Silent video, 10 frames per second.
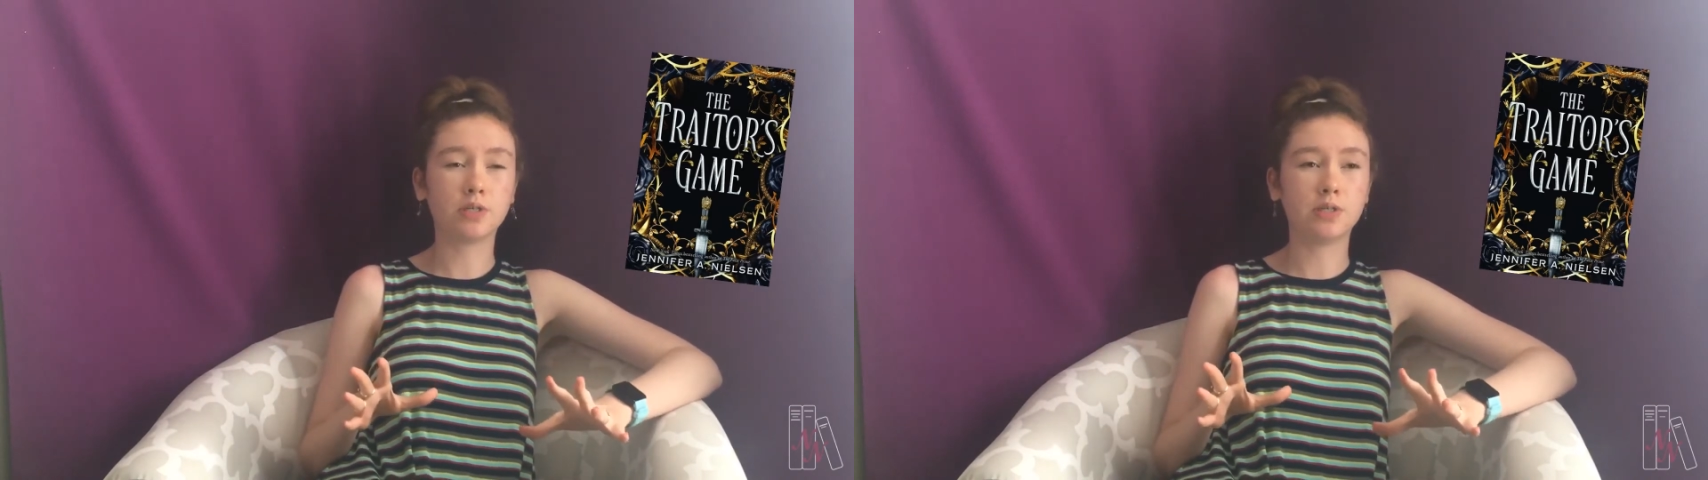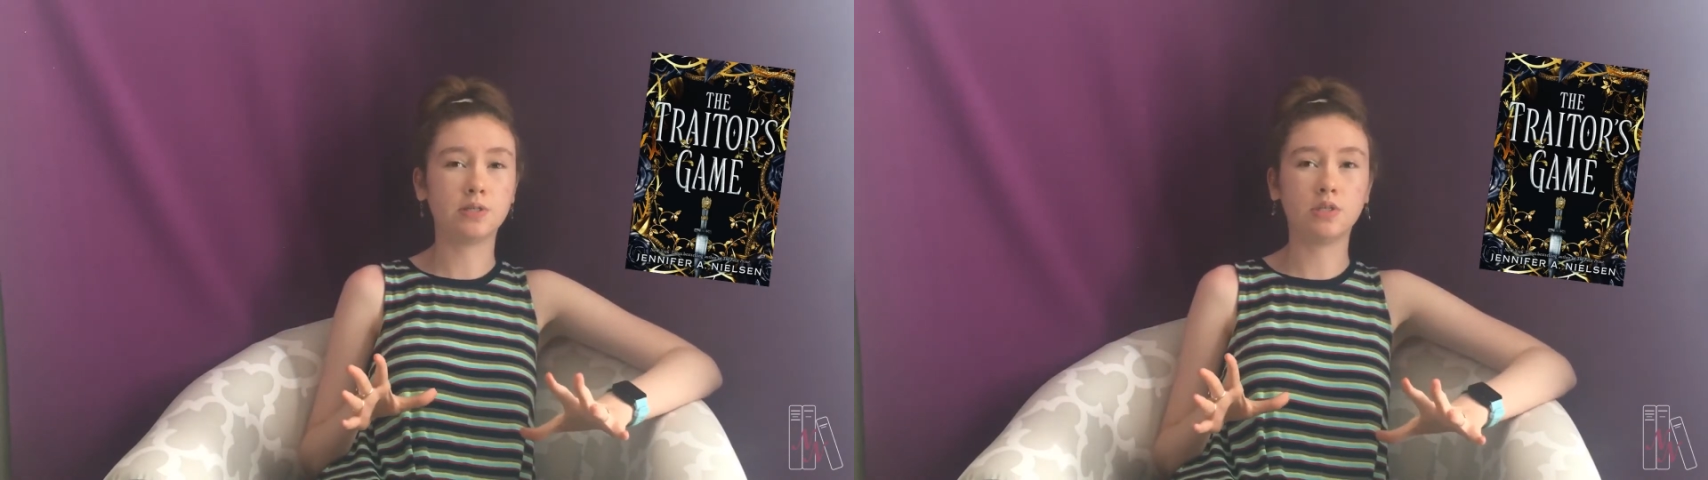
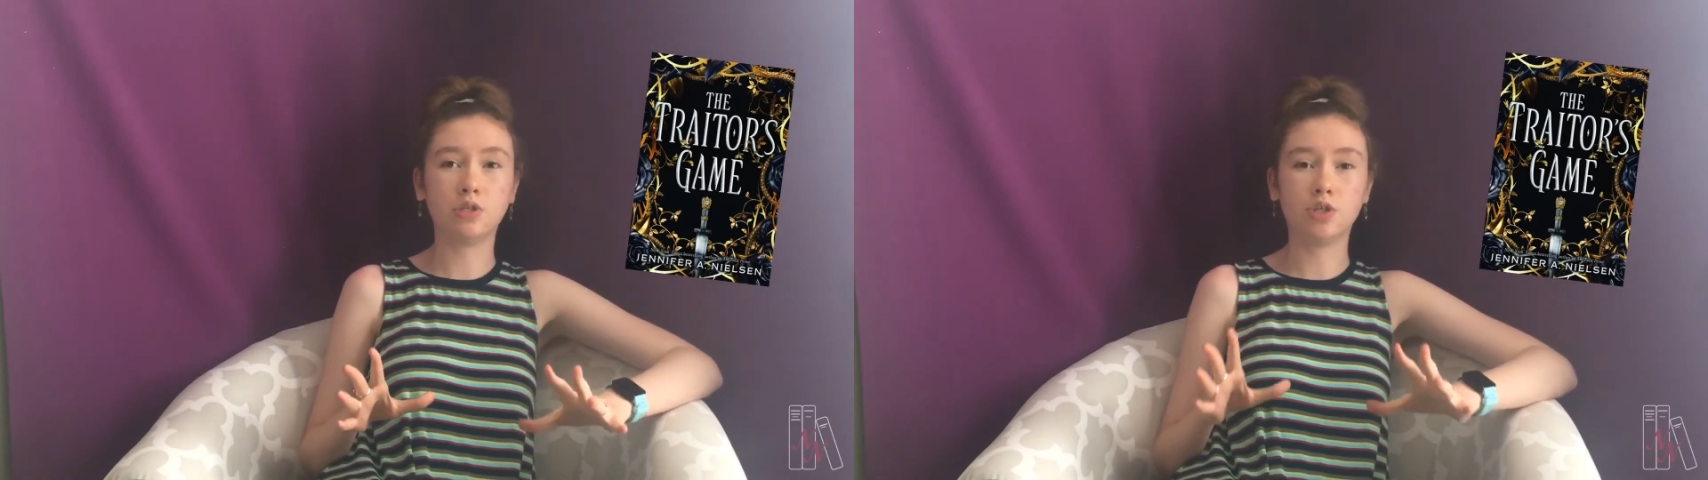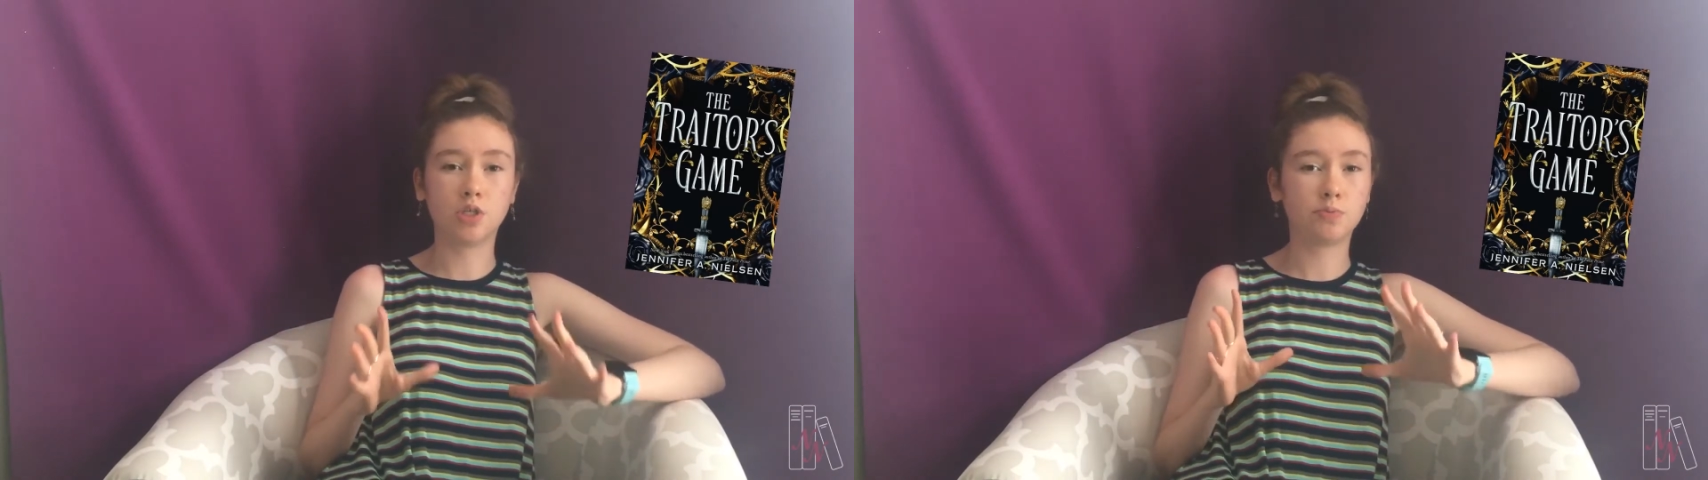this is
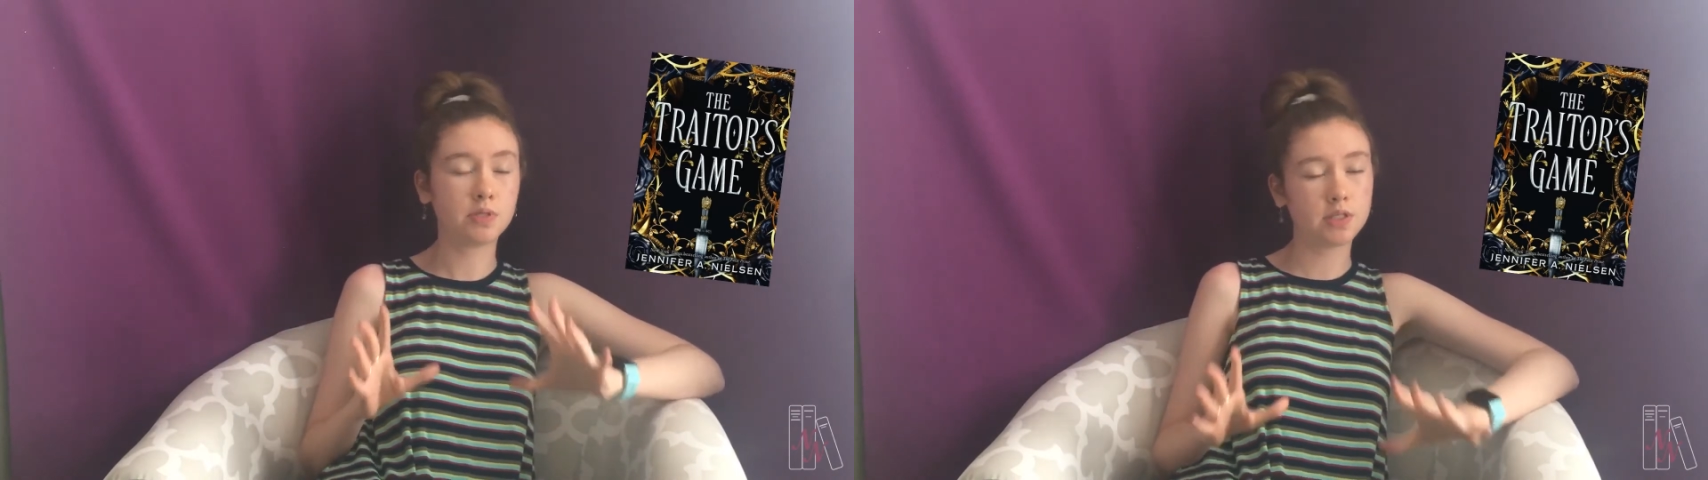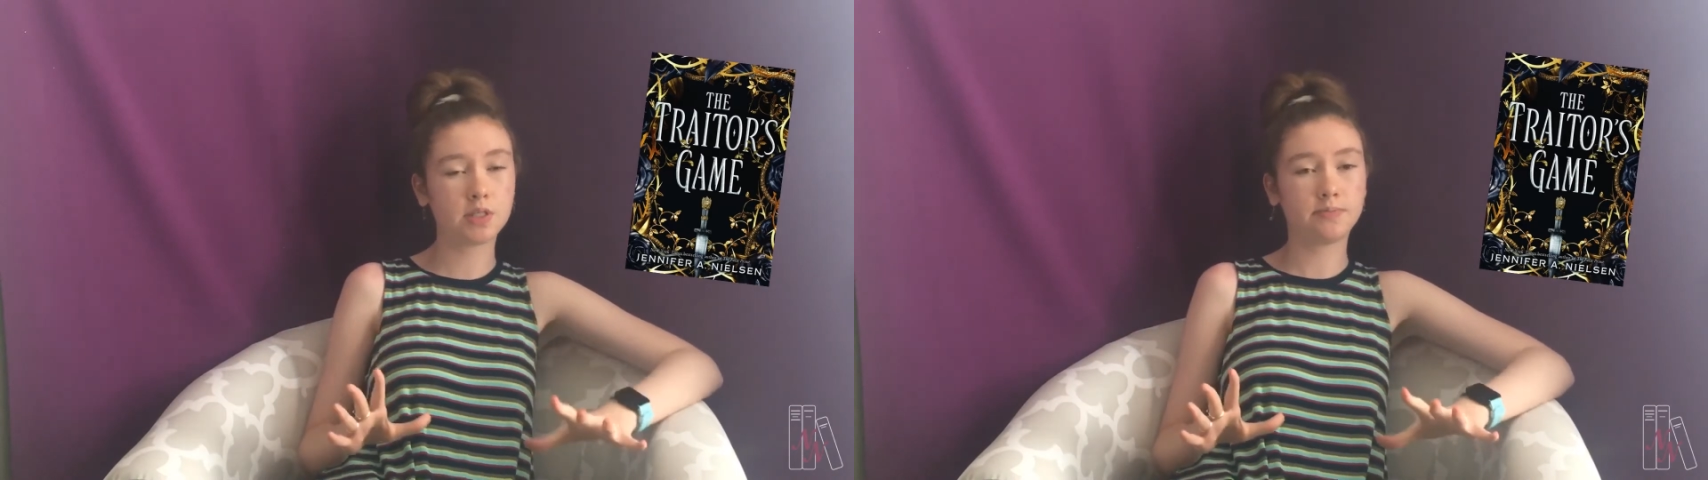just what's
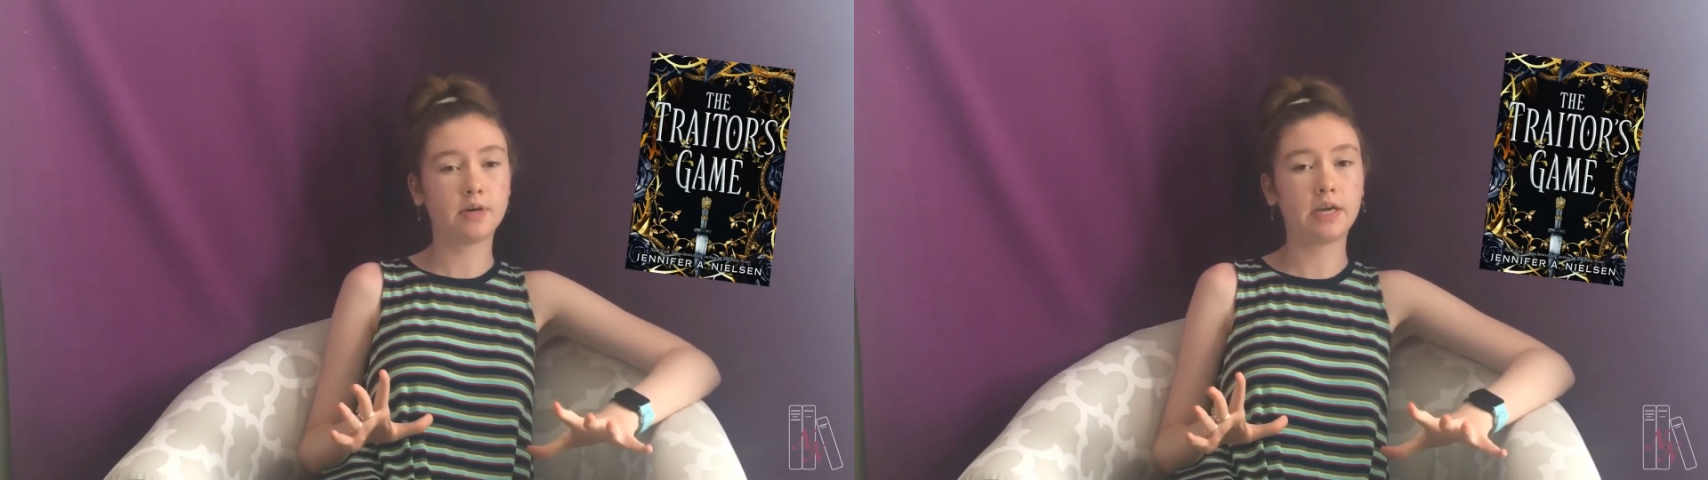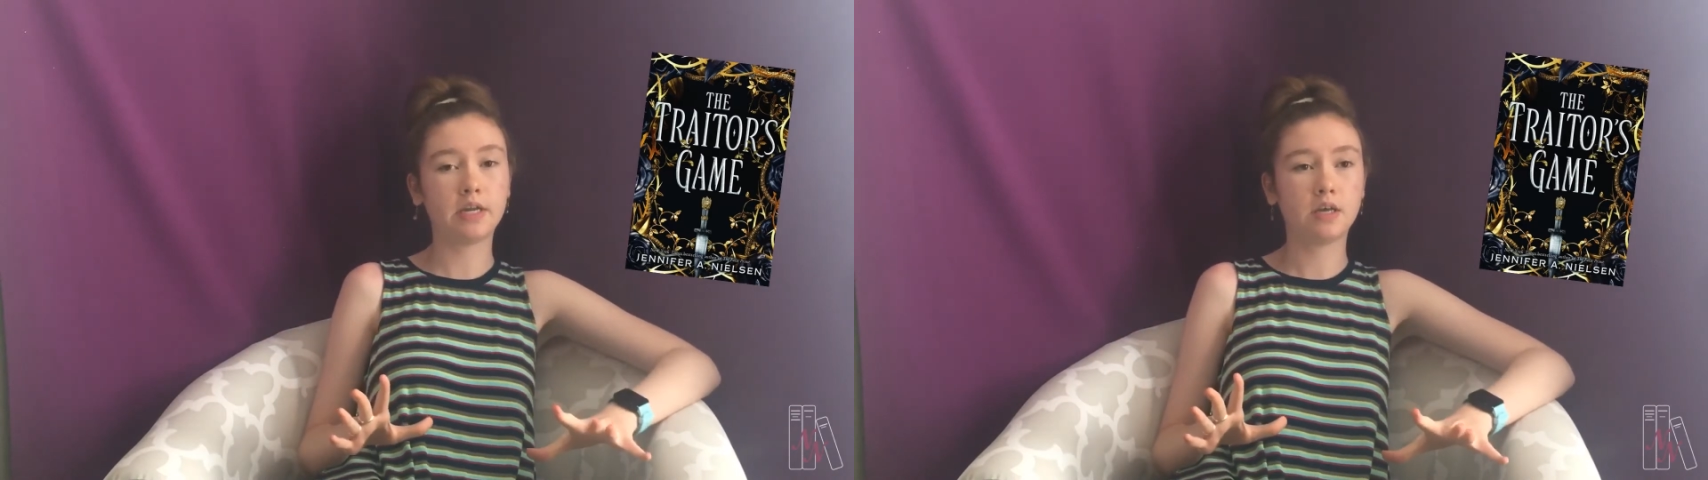
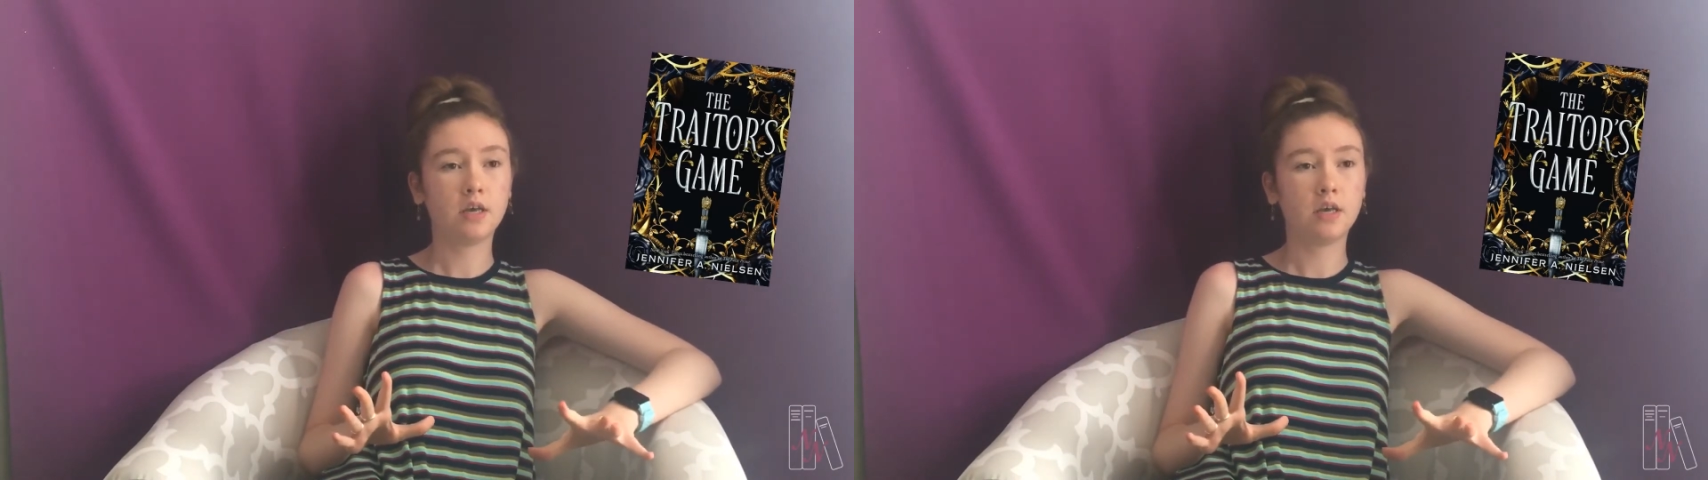explained